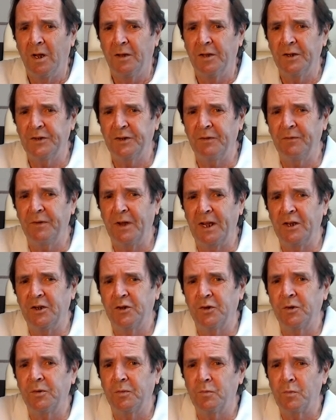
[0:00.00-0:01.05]
This event
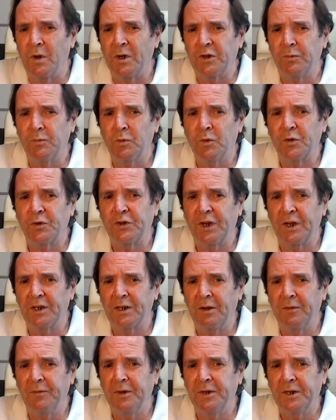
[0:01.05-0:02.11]
took much more
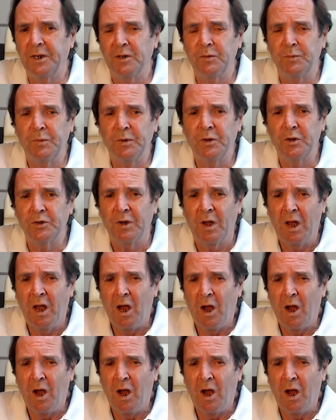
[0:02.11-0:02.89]
significance because